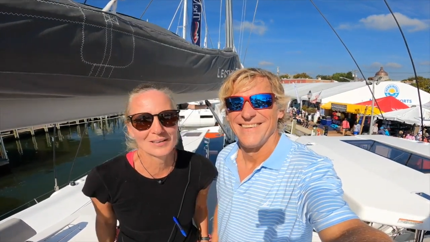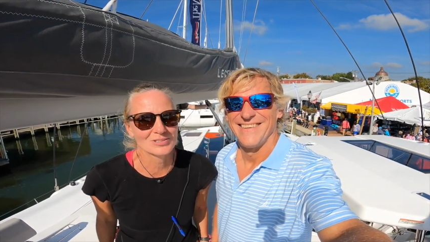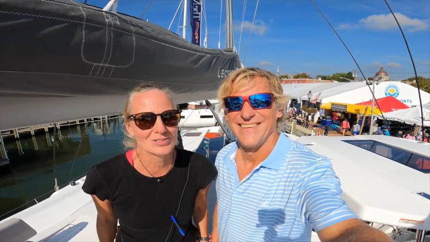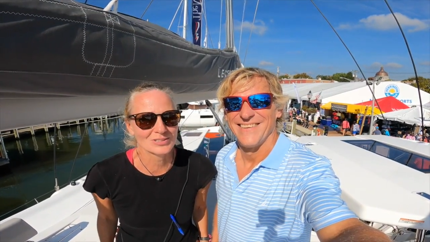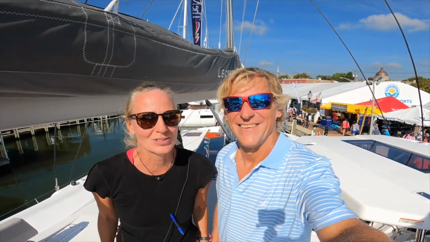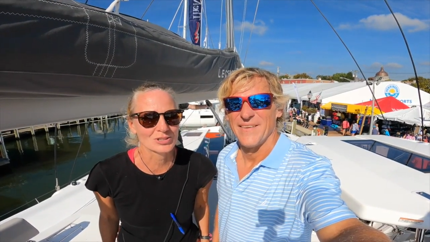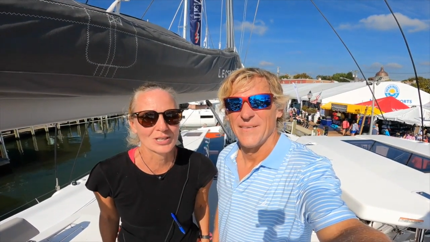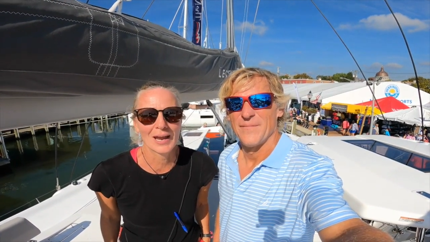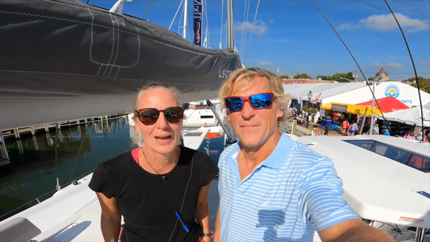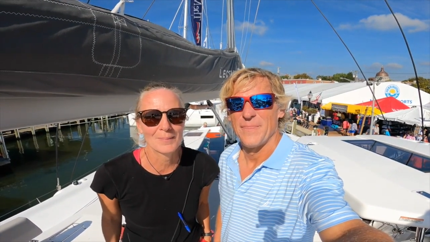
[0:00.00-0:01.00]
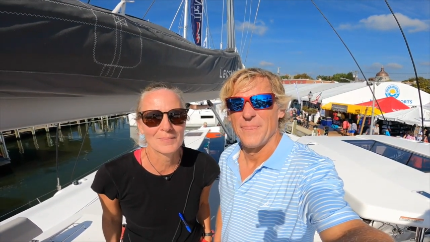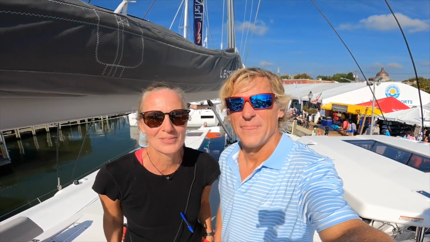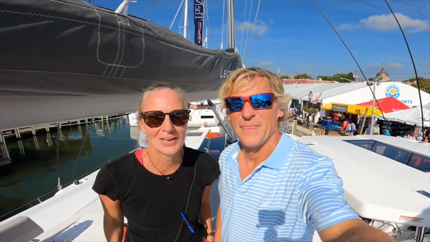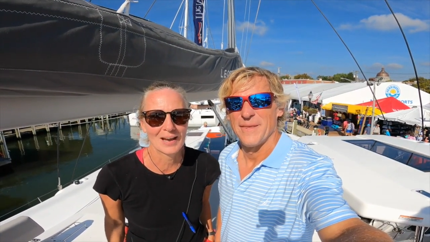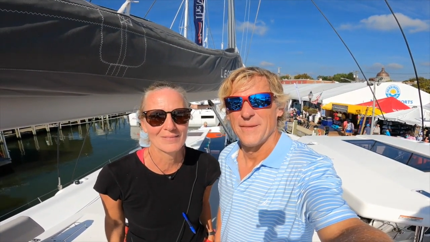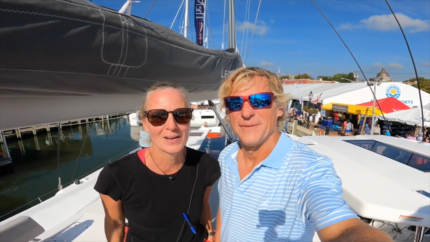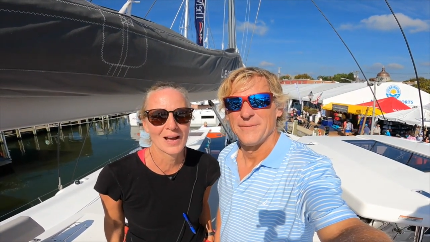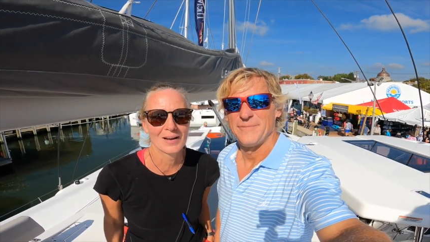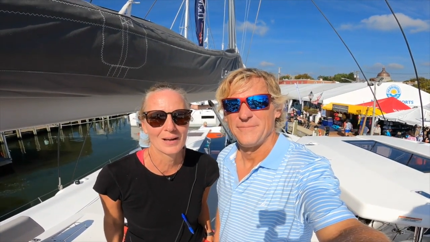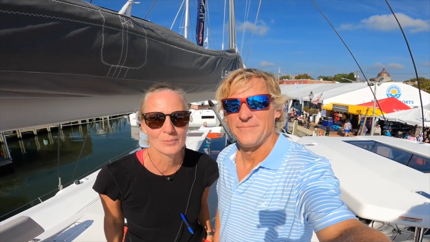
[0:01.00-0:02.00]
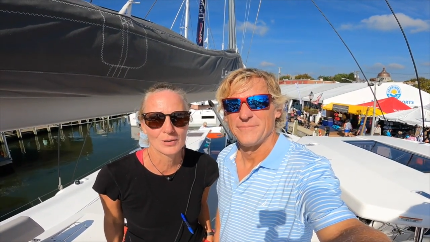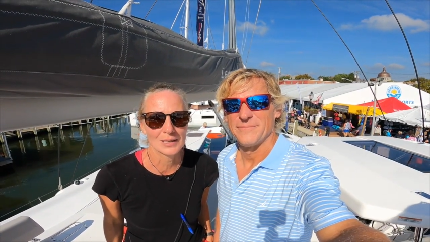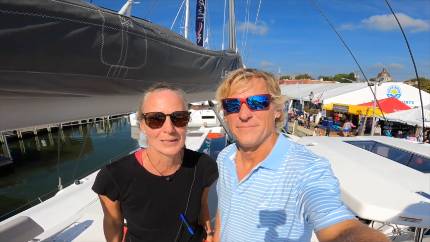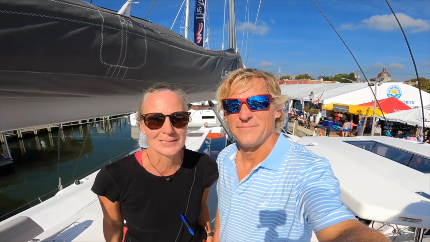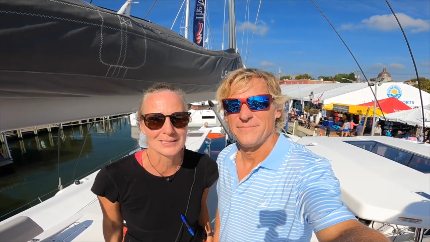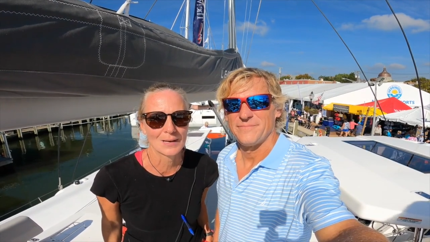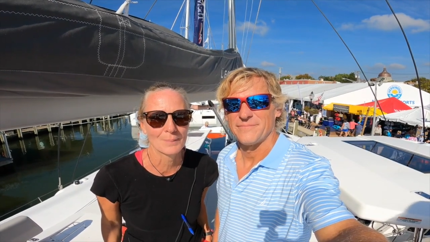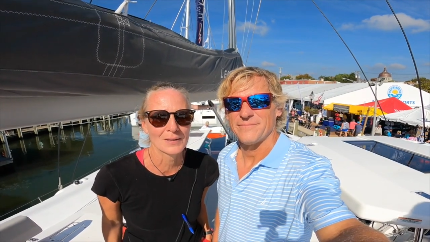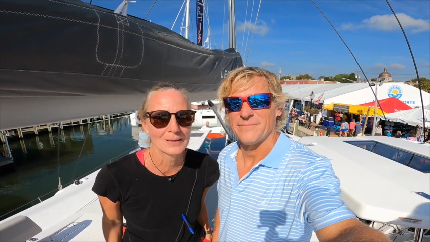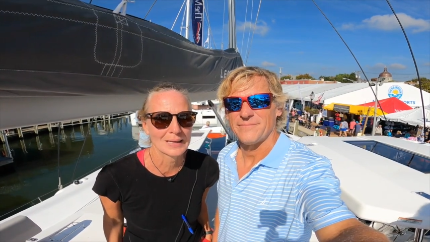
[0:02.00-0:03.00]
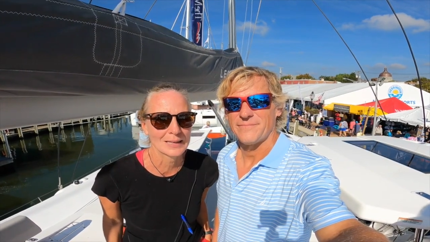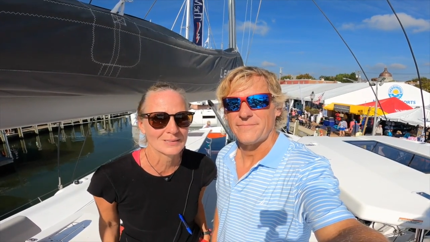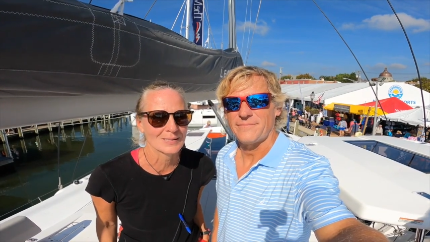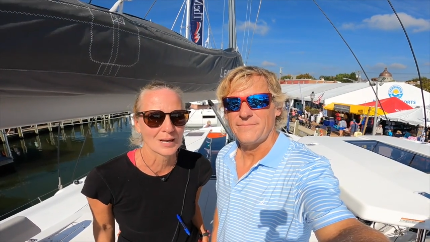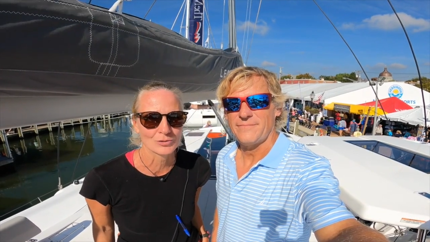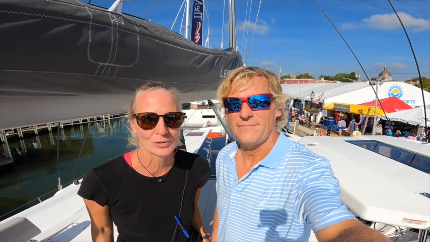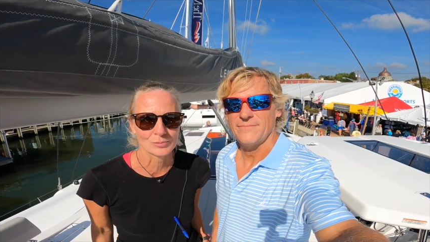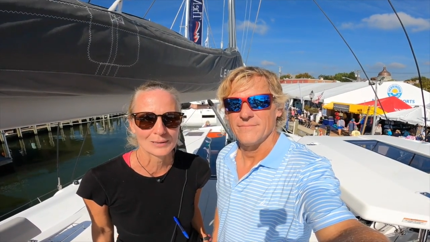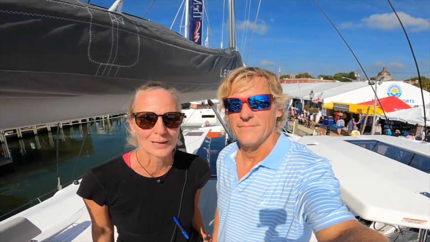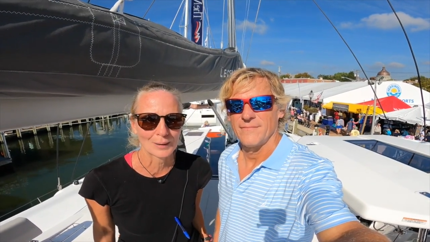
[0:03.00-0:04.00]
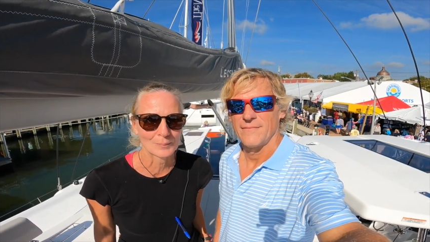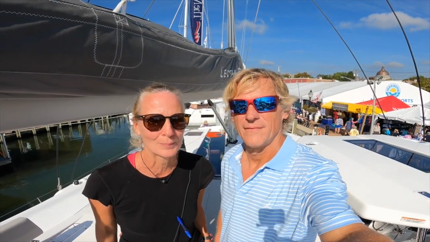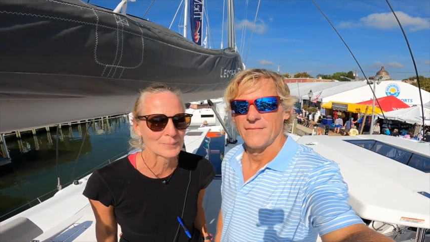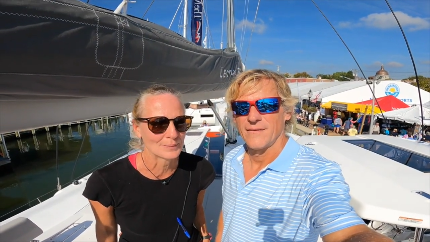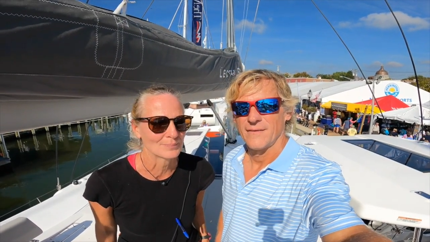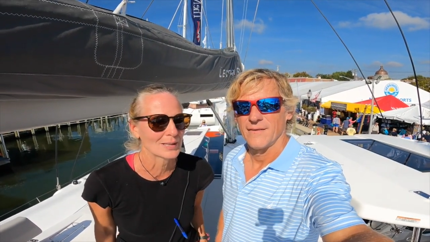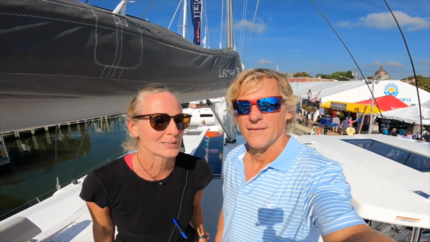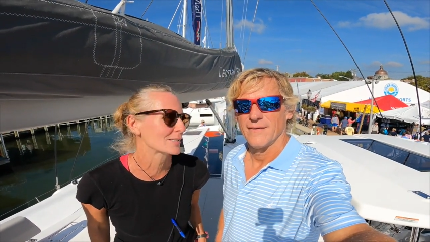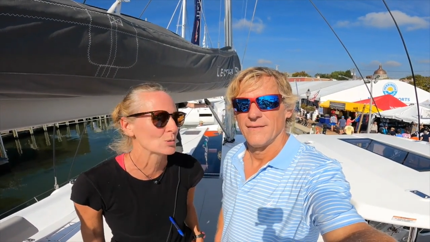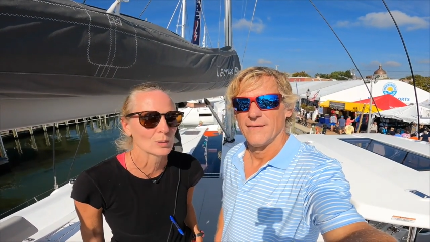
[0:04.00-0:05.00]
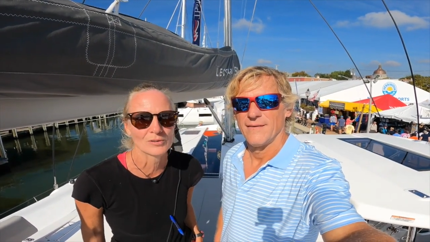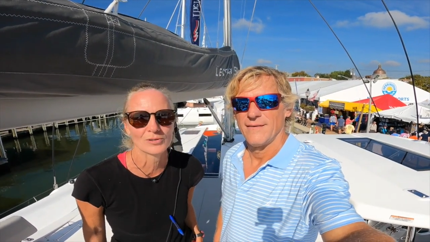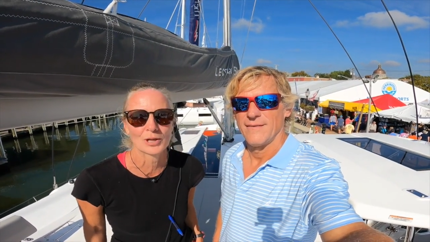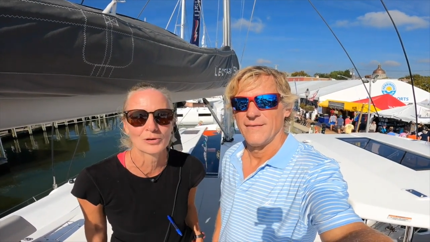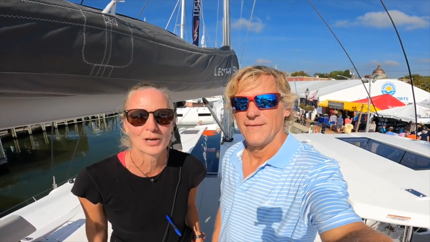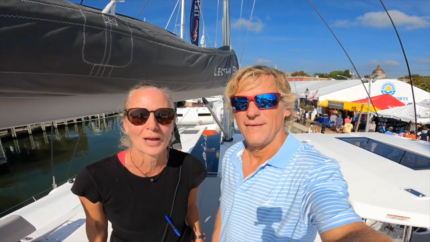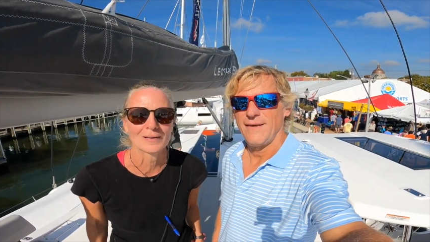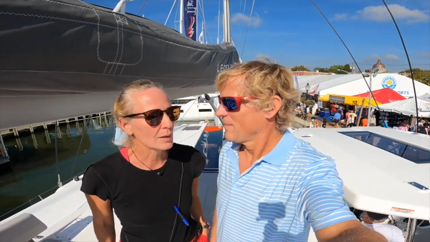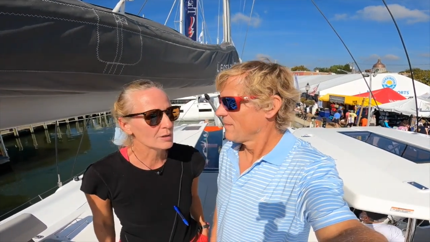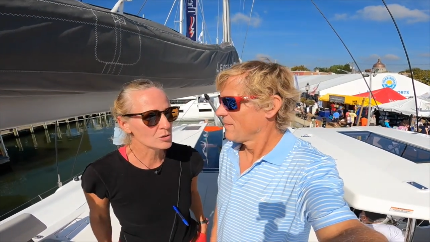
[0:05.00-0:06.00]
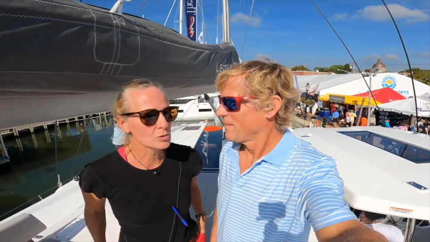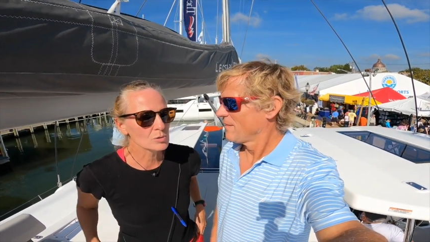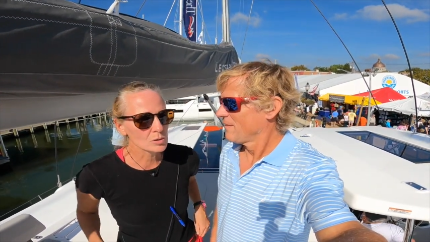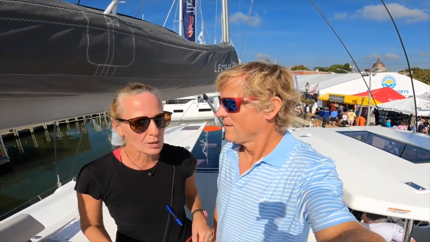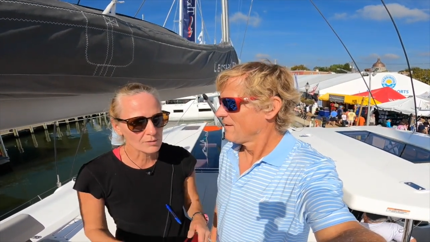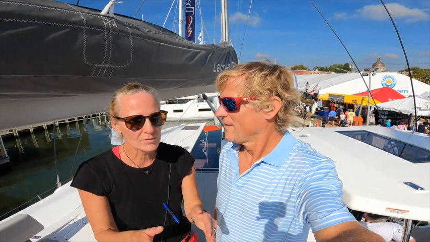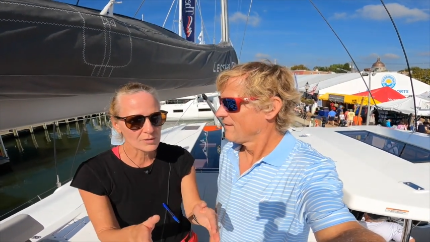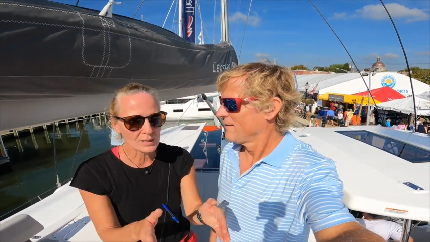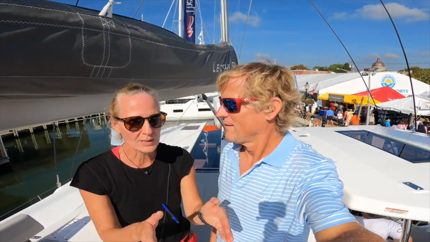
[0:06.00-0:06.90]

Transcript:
Speaker 1: It's just a shame that they have not upgraded to something that is actually reliable, but that's a story for another day. I do love the